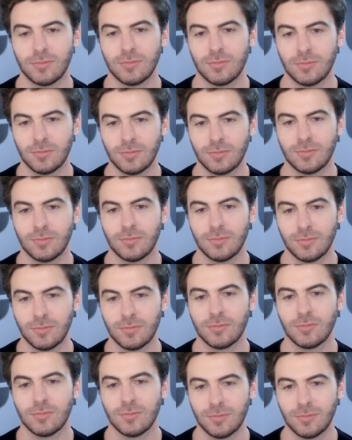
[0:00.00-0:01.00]

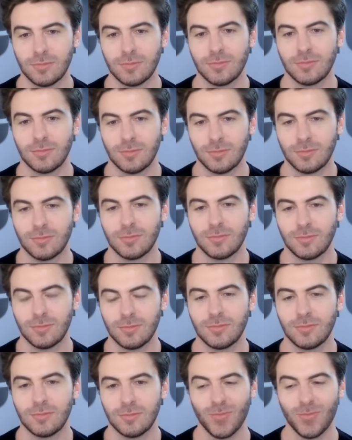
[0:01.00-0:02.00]

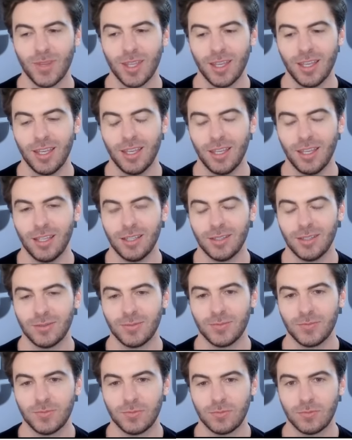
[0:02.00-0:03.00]

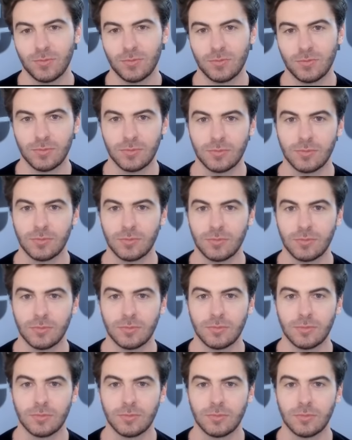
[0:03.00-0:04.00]

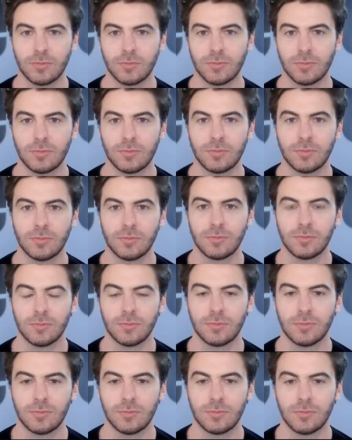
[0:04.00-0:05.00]

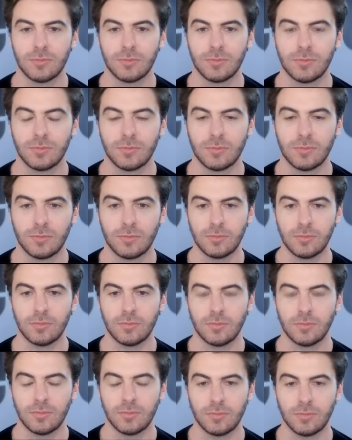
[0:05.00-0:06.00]

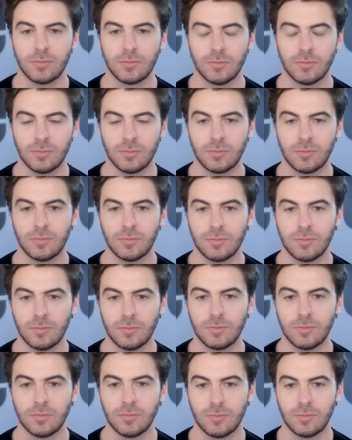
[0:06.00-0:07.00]

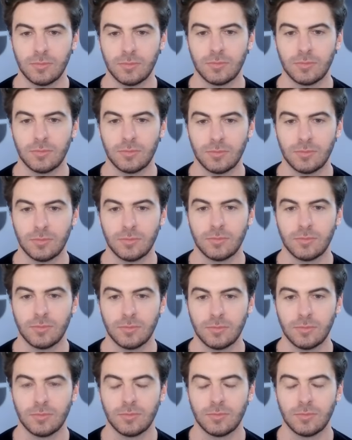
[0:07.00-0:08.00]
No words are spoken by the person on screen.